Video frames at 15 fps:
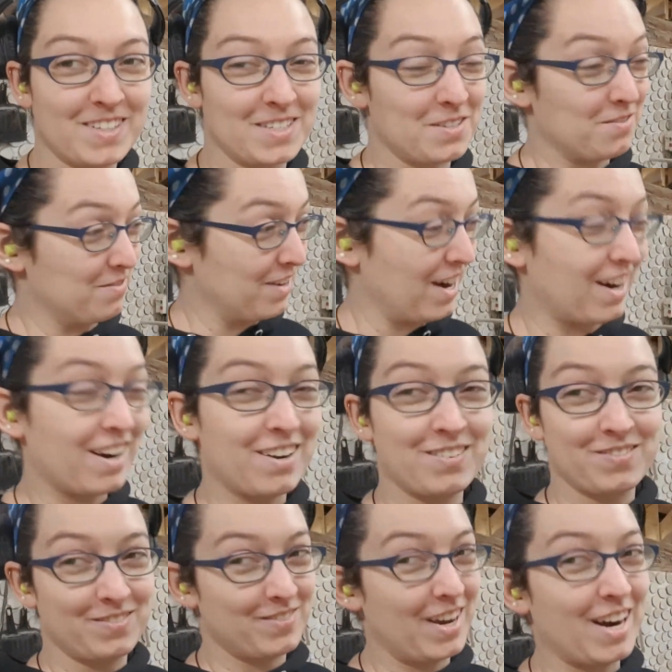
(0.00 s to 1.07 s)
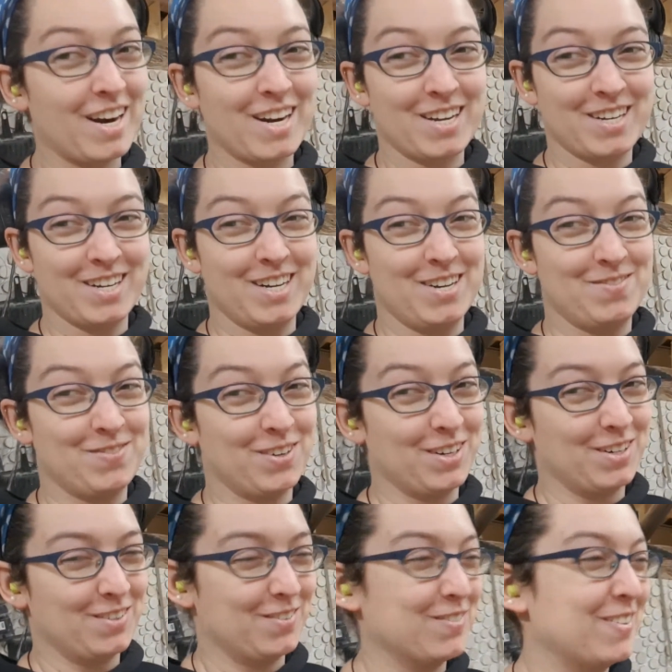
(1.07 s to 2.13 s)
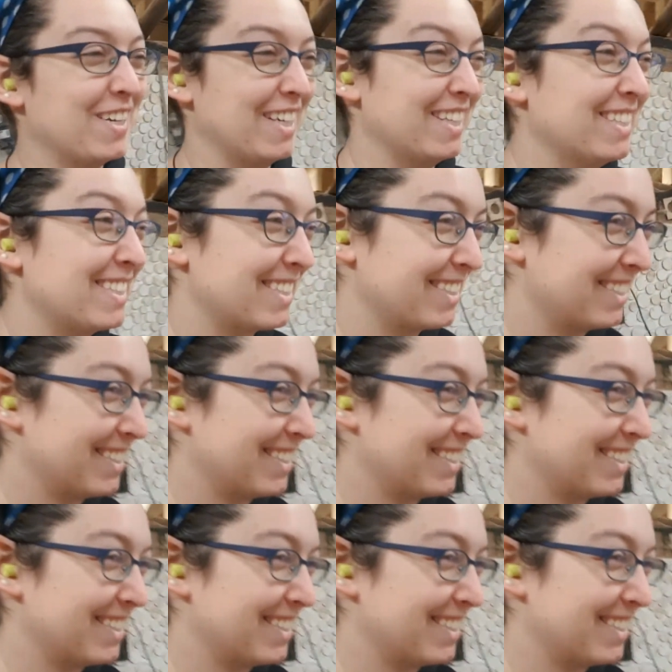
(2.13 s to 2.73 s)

a very, very good improvement.